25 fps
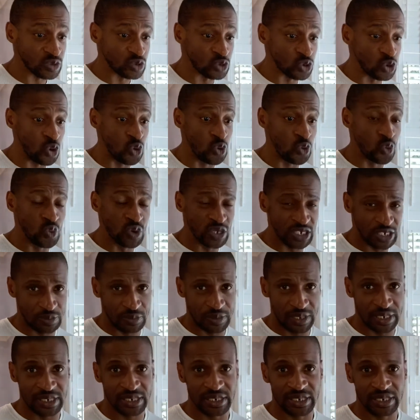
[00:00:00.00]
which
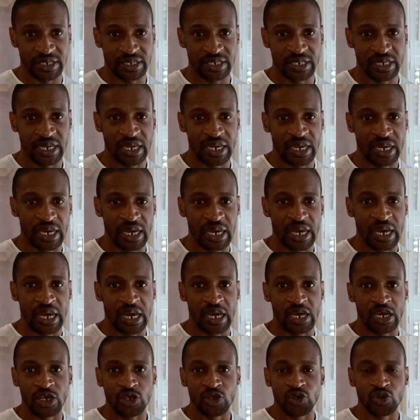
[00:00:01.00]
means
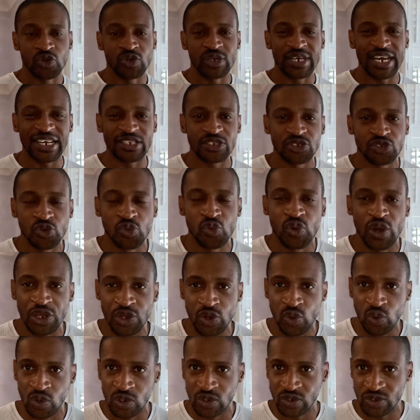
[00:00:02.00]
you could get to where you
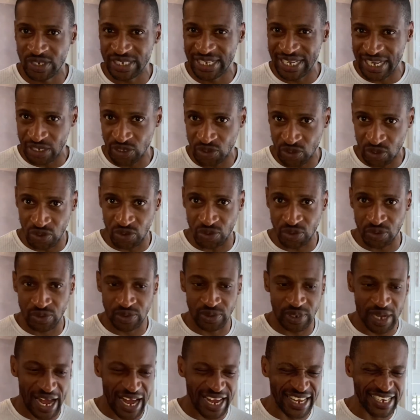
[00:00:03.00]
want to get to
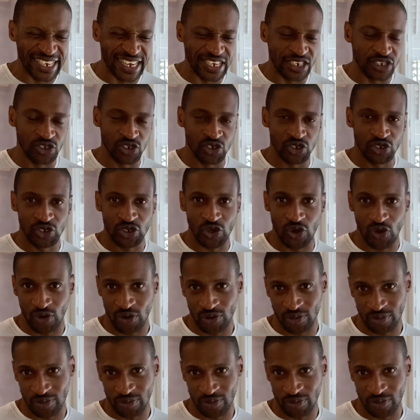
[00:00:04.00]
and then stall.